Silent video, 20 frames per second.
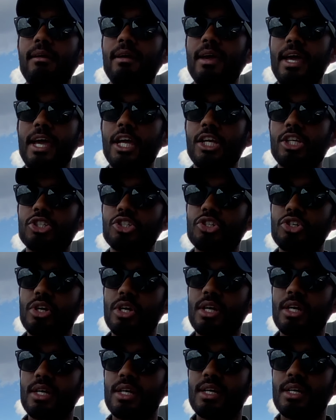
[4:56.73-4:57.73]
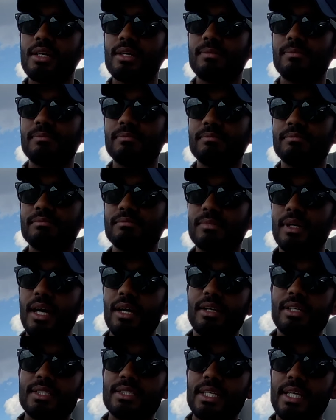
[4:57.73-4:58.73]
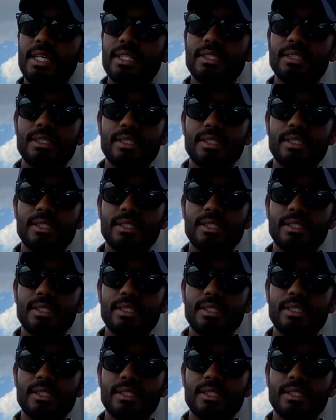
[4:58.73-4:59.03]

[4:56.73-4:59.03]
extra, how do I say it?